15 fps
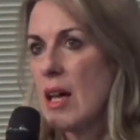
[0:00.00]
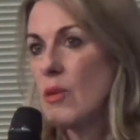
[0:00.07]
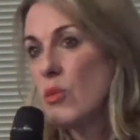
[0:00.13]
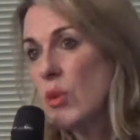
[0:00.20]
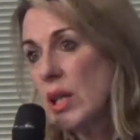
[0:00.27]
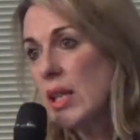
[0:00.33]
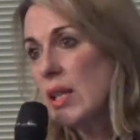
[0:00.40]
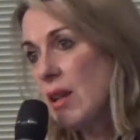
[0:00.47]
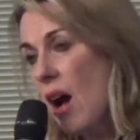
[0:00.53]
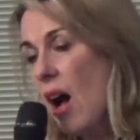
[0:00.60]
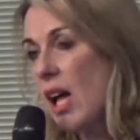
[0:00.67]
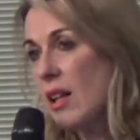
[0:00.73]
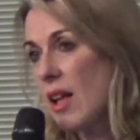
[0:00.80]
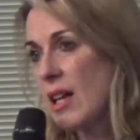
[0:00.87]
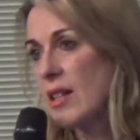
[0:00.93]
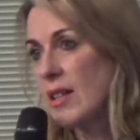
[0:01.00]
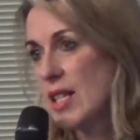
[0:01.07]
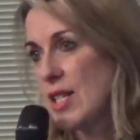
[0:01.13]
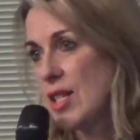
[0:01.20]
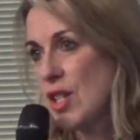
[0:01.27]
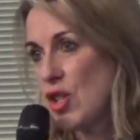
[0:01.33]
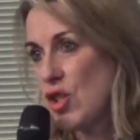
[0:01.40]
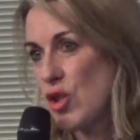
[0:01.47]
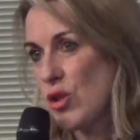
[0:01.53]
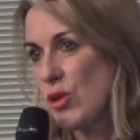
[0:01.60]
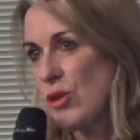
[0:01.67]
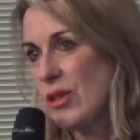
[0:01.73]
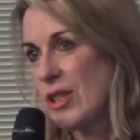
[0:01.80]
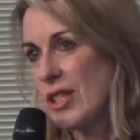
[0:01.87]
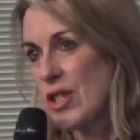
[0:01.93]
really highlighted this issue
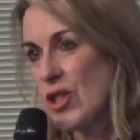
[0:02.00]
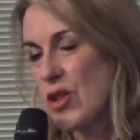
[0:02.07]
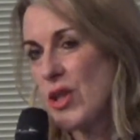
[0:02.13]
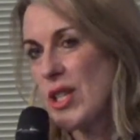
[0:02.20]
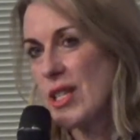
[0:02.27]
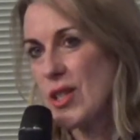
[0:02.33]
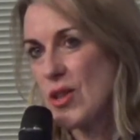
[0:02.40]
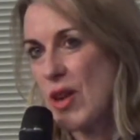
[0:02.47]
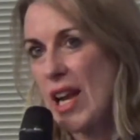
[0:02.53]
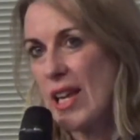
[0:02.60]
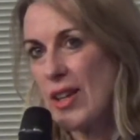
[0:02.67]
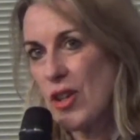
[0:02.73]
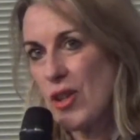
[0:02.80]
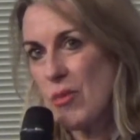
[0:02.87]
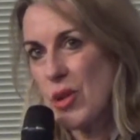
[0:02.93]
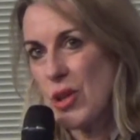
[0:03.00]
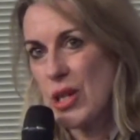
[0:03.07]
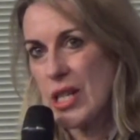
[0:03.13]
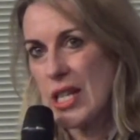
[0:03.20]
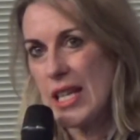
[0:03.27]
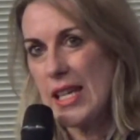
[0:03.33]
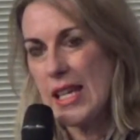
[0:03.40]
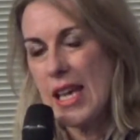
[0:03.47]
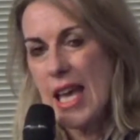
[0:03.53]
to the Australian community,